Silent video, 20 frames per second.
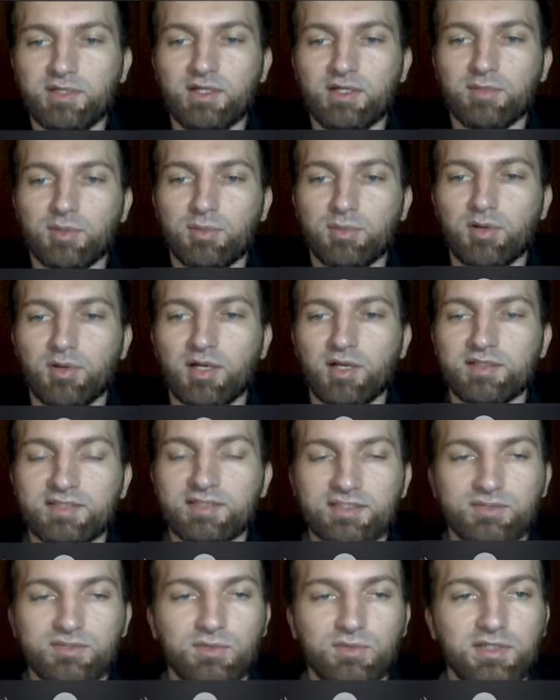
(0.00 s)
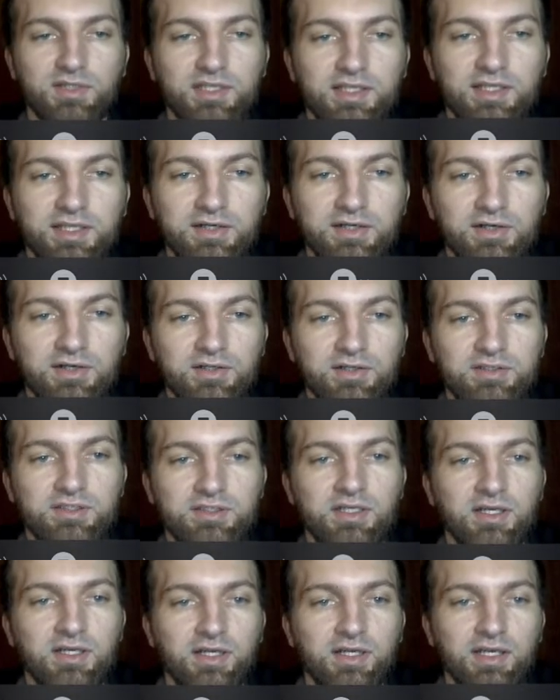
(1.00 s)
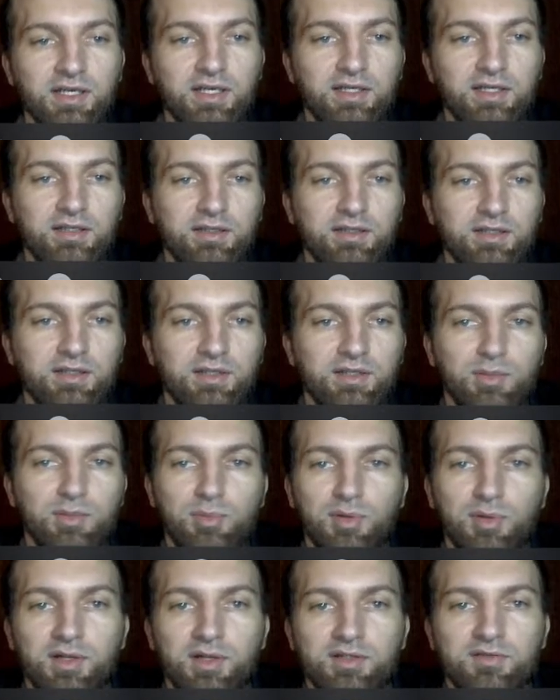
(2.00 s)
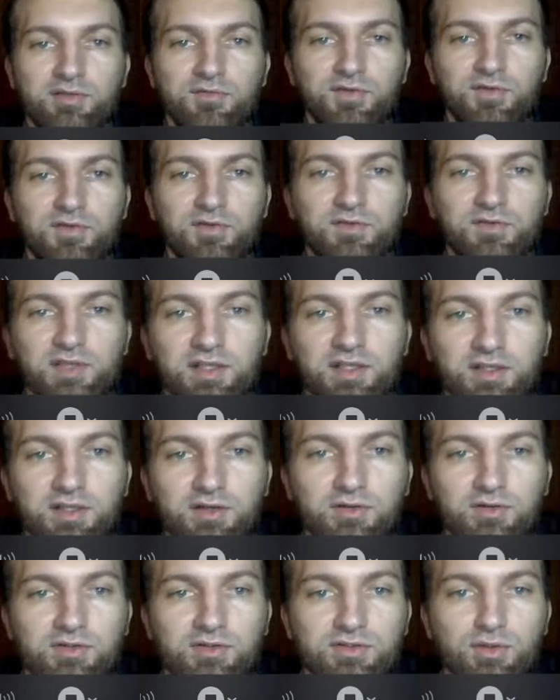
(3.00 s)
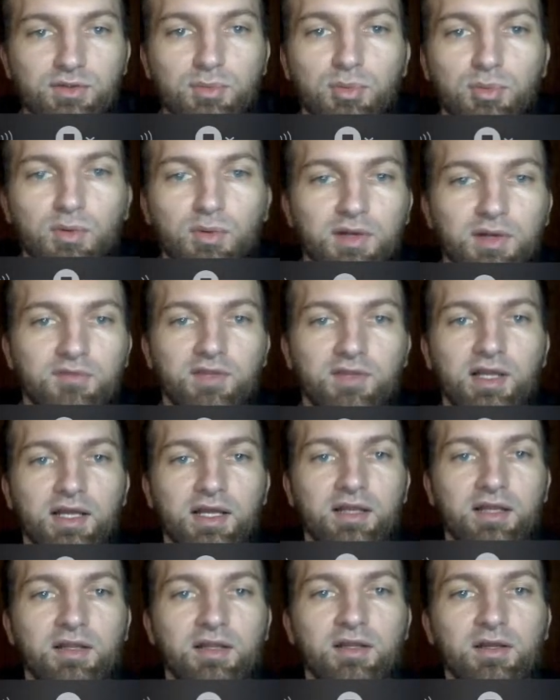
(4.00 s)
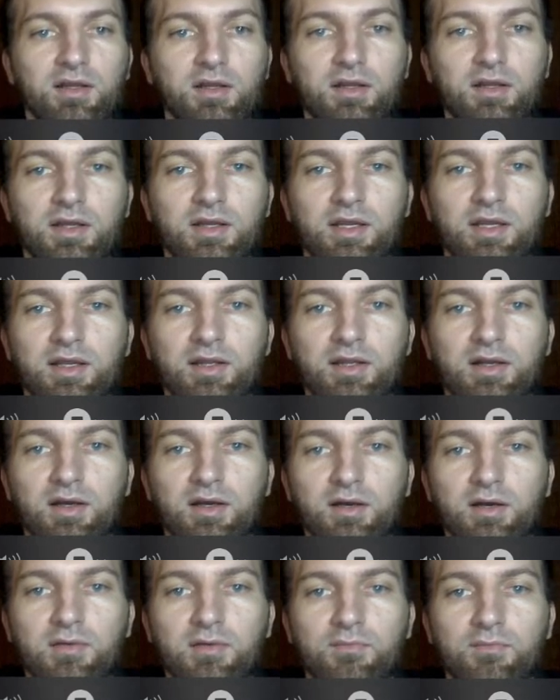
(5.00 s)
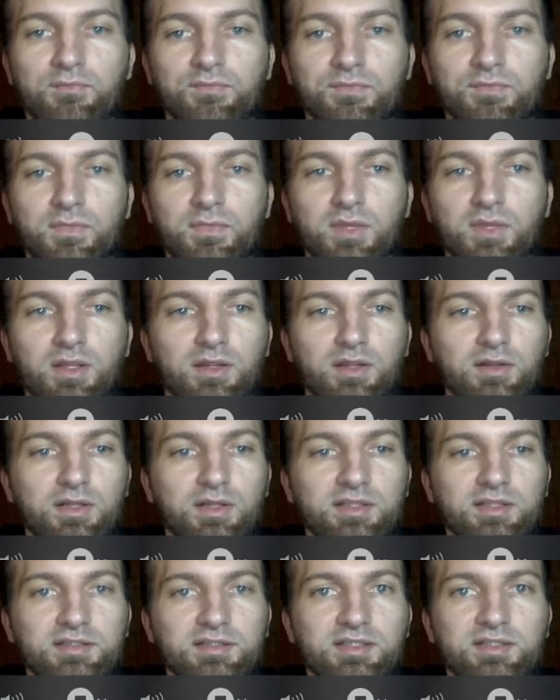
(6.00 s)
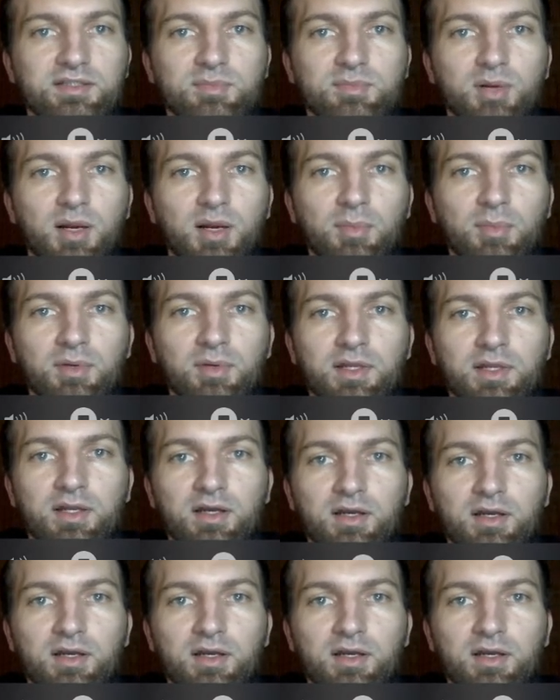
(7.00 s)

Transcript: up the process with the years and putting it to 15? There's no point of that. And this property,